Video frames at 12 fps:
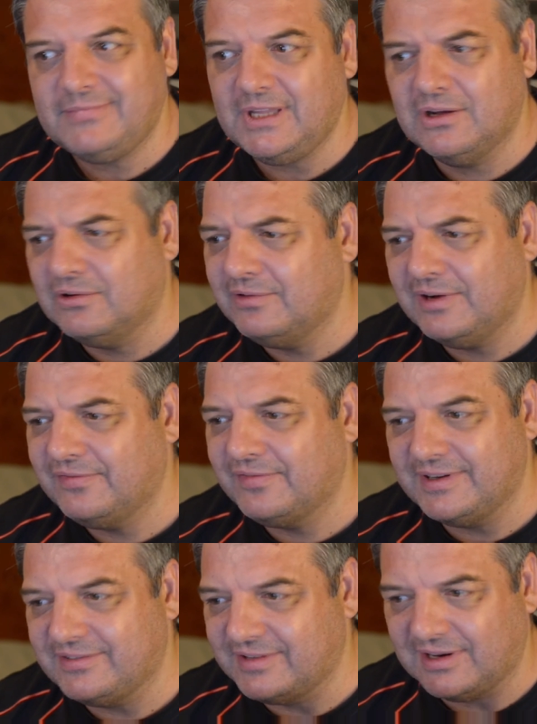I'll
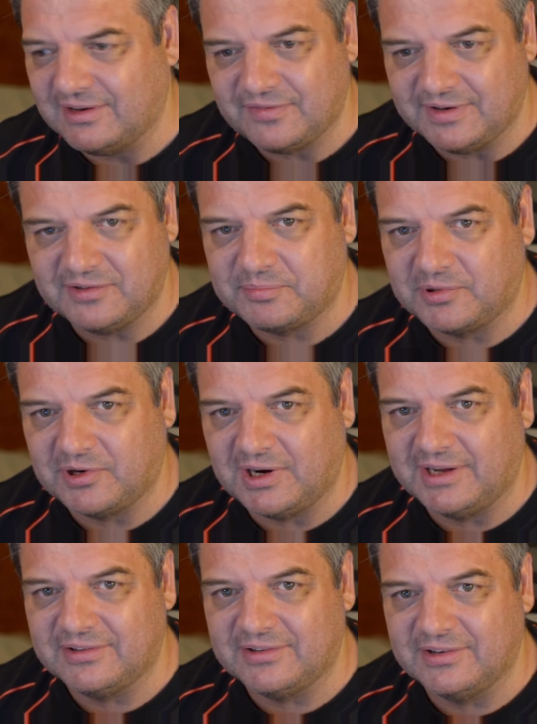roughly sell it for this
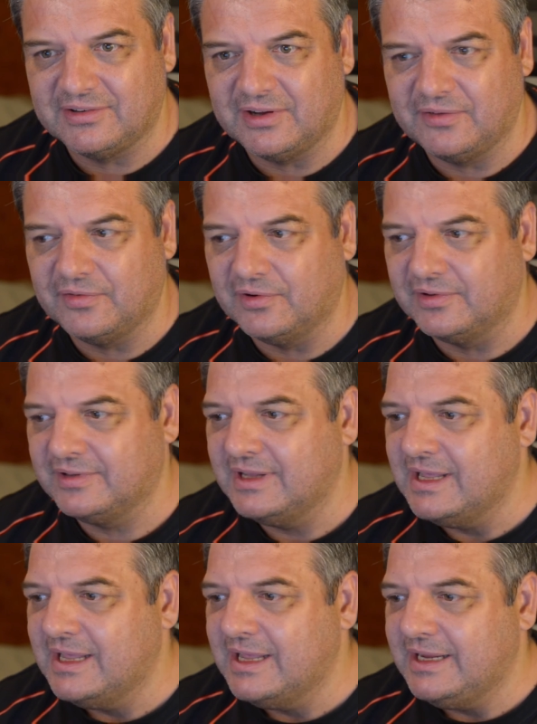price and so forth.
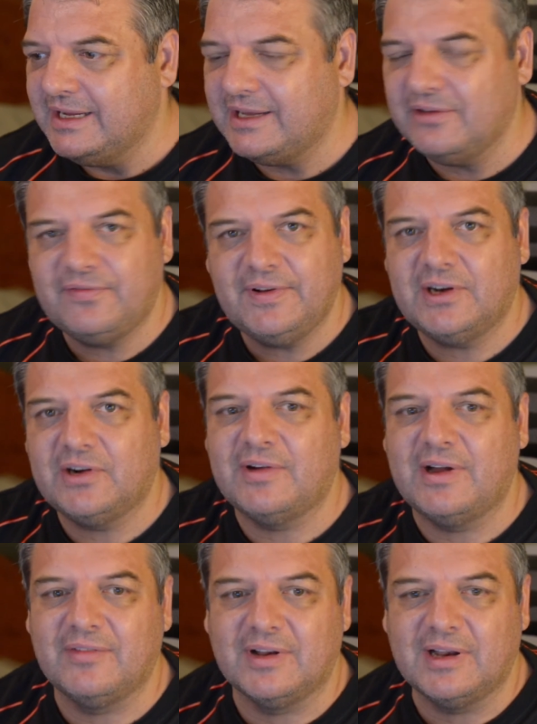You can fiddle
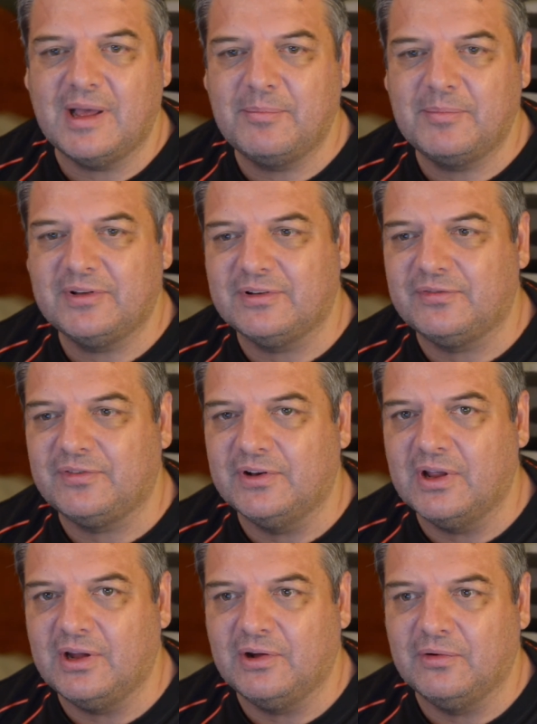around with the numbers if you
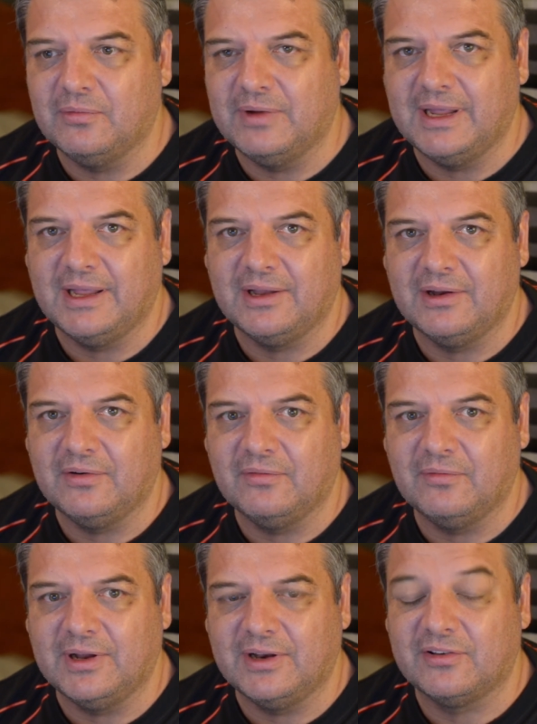know
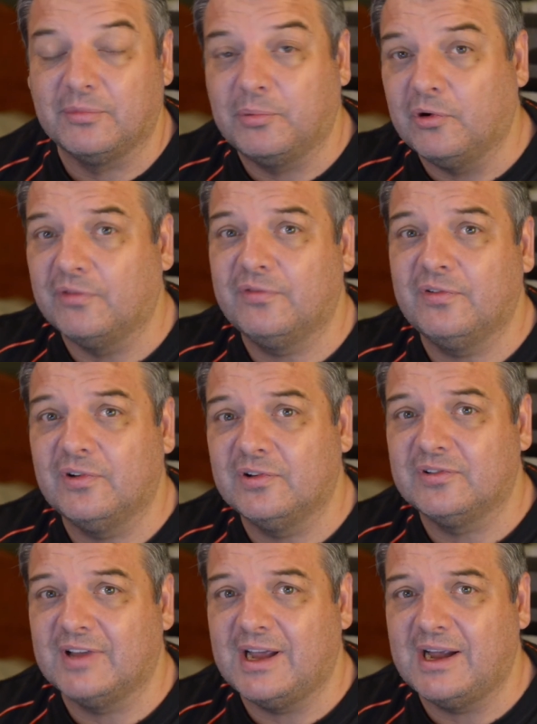where the support
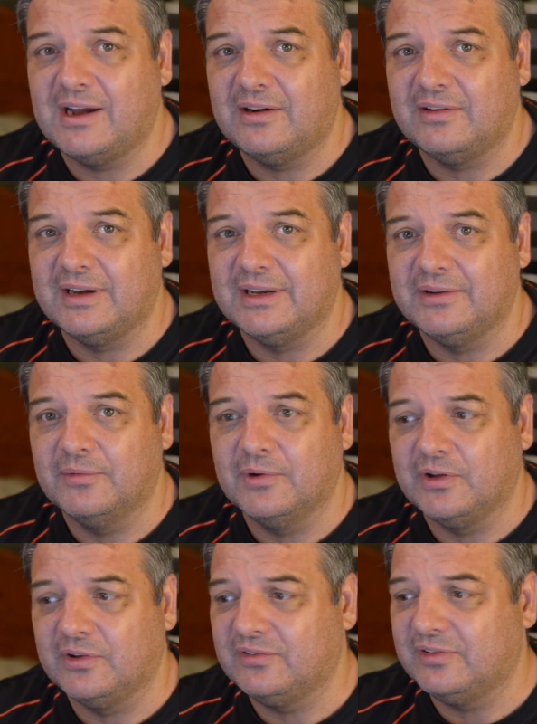floors are and you want
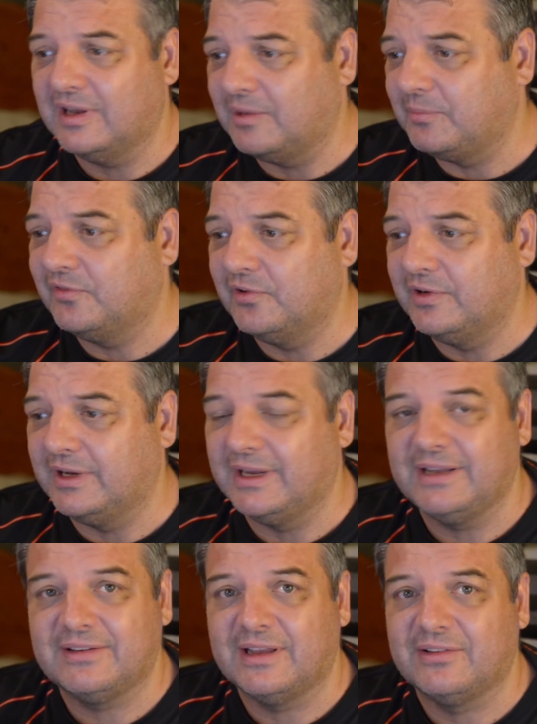to sell it before it
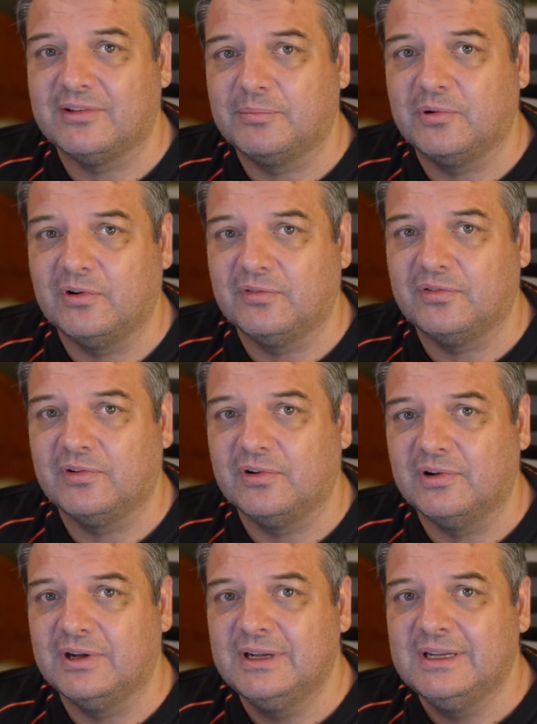hits that support
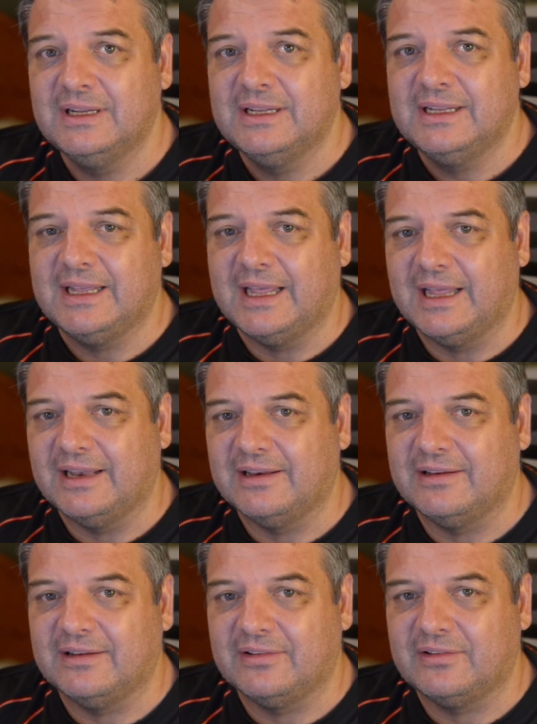floor,
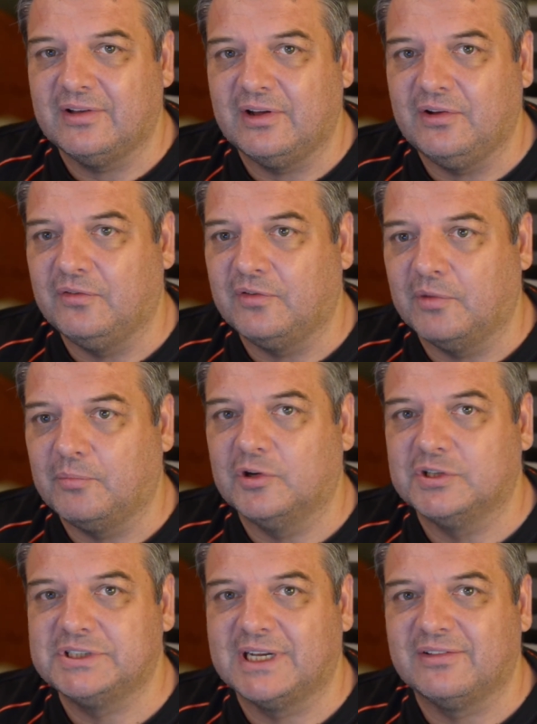and so you've got more
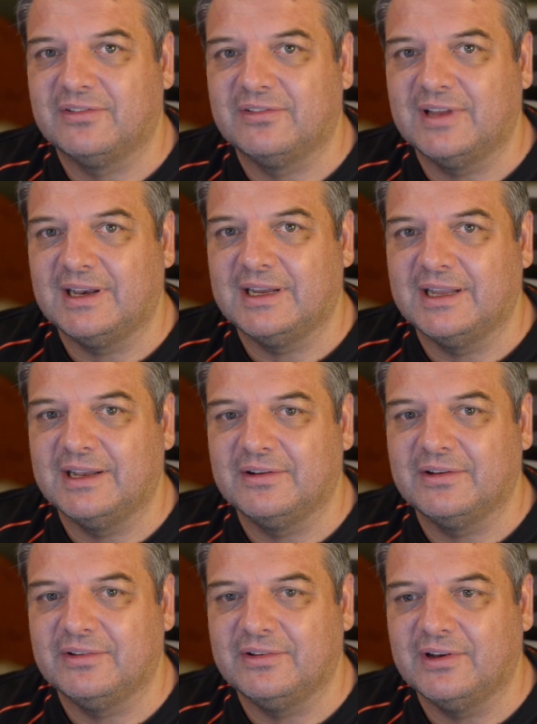chance of selling it
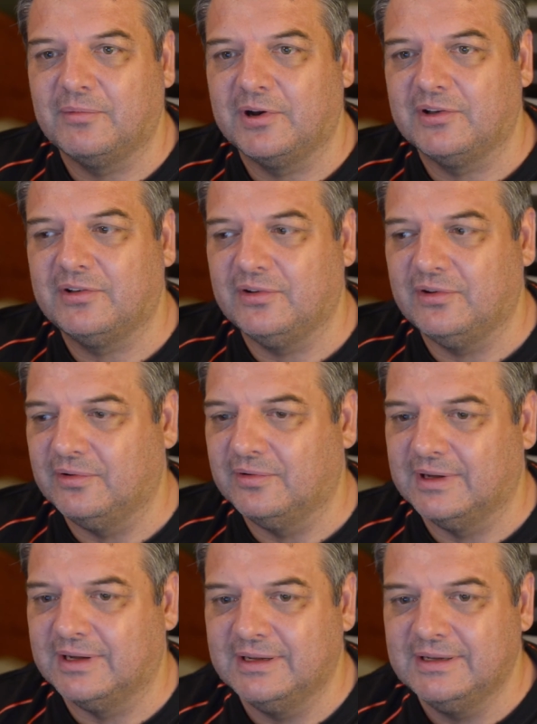because you don't want it
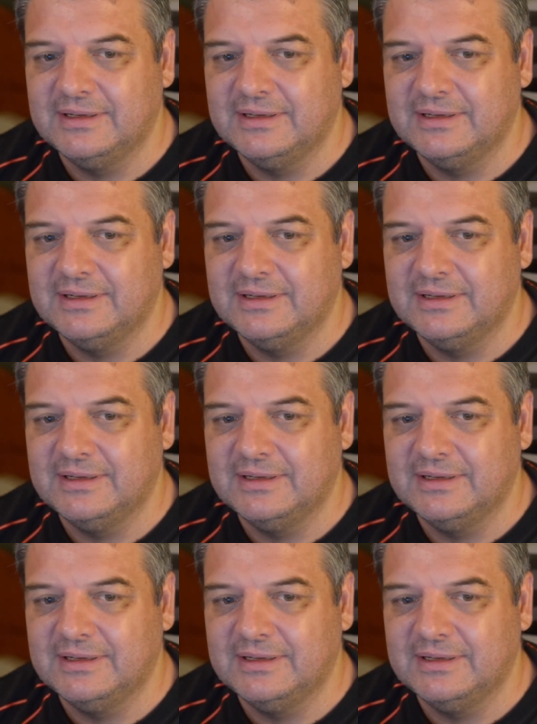to